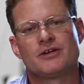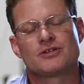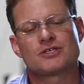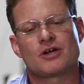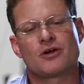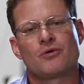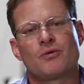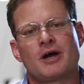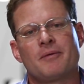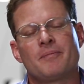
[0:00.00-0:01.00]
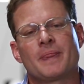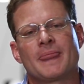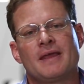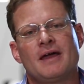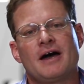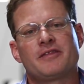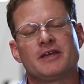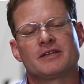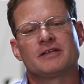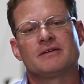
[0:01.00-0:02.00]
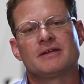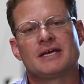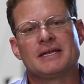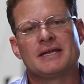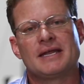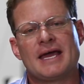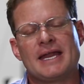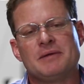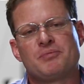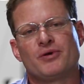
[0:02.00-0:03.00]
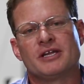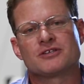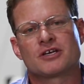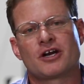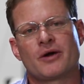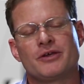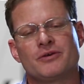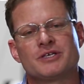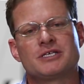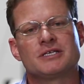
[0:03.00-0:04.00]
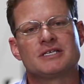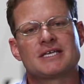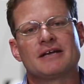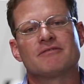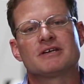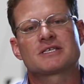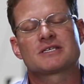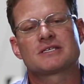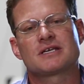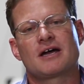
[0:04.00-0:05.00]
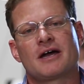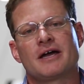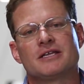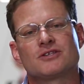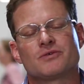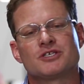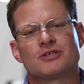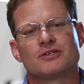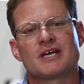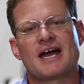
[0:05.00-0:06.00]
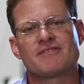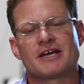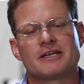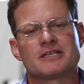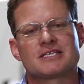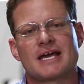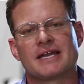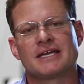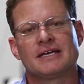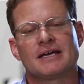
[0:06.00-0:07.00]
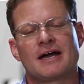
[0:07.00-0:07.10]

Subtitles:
So I think that at any point as a grower you're wishing to take risks, it's always good to have that understanding.